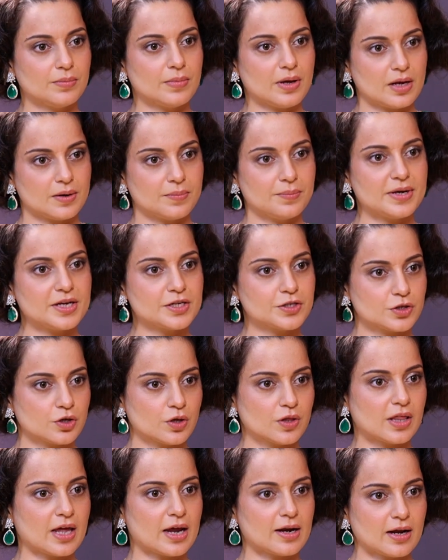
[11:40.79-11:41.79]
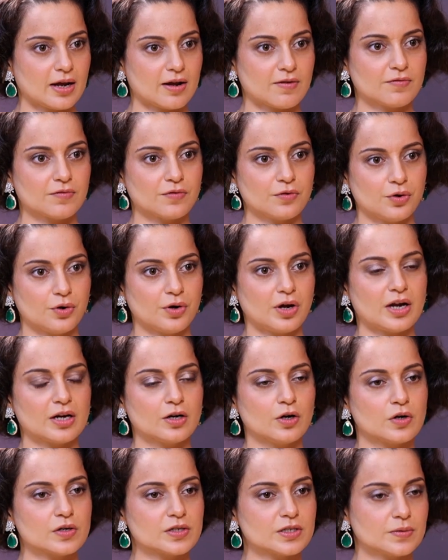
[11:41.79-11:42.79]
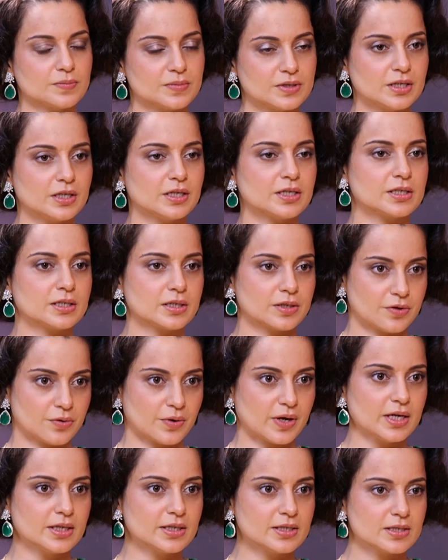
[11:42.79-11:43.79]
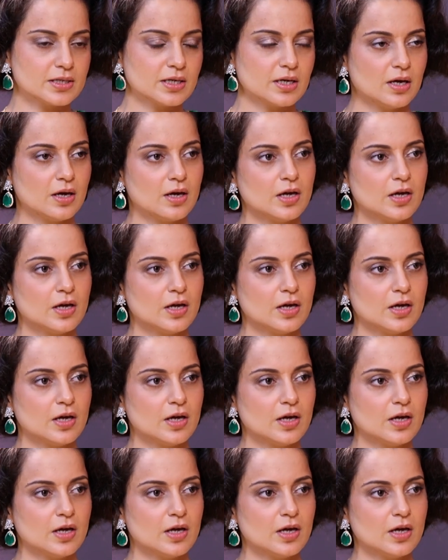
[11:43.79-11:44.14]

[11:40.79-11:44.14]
and based on that I had got some serious threats.